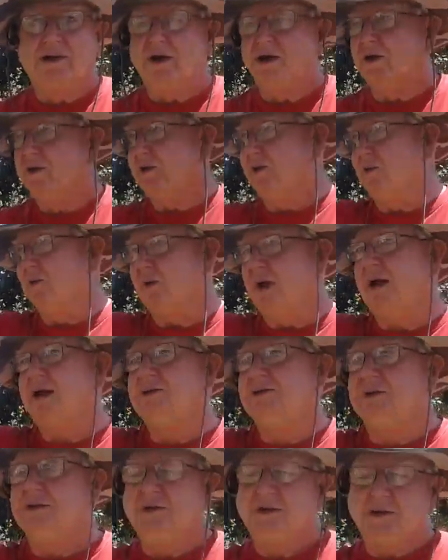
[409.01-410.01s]
On the
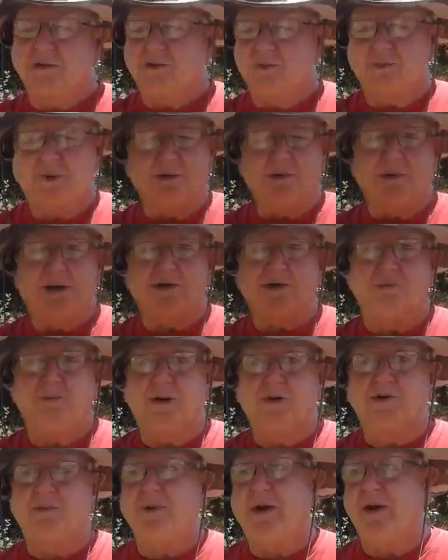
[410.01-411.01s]
horizon, this would be much,
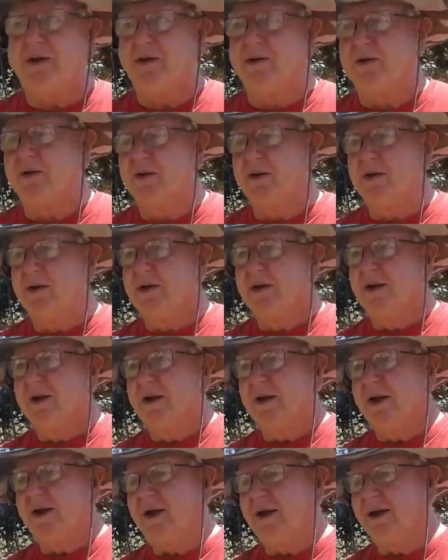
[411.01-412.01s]
much better. All right.
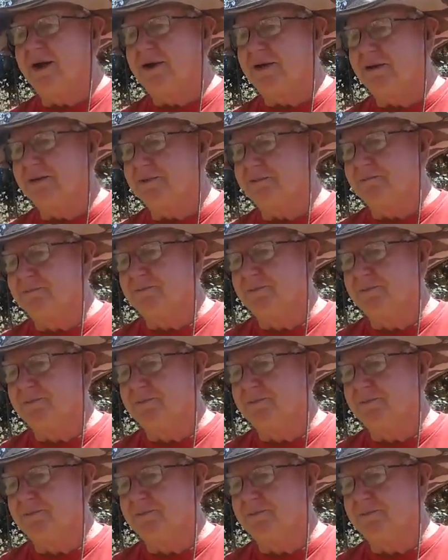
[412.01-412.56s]
Uh,